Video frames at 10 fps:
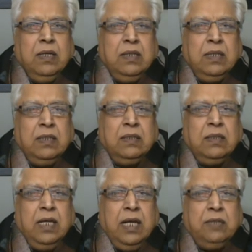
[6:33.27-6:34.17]

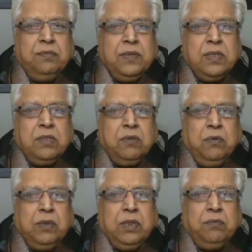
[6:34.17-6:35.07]
tongue at first
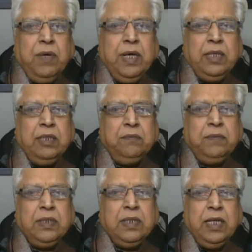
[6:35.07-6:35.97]
coated white
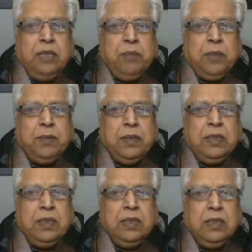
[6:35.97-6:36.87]
with red
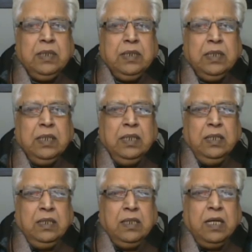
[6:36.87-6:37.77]
papillae,
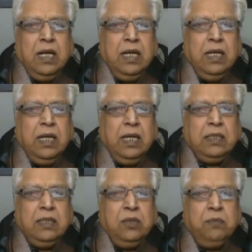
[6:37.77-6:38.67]
dry and
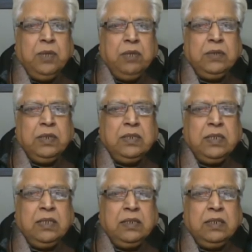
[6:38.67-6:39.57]
yellow-brown in
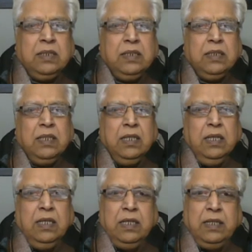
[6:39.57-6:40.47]
center.
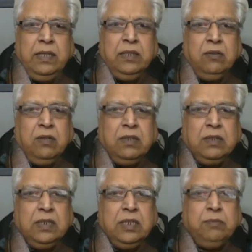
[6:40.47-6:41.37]
Later
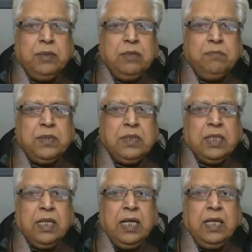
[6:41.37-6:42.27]
on it becomes
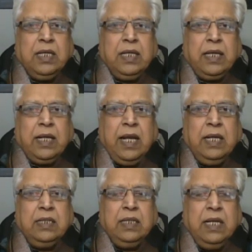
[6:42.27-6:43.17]
dry,
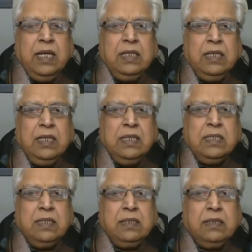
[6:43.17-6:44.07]
cracked and
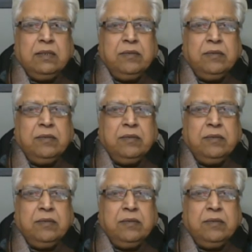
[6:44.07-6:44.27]
ulcerated.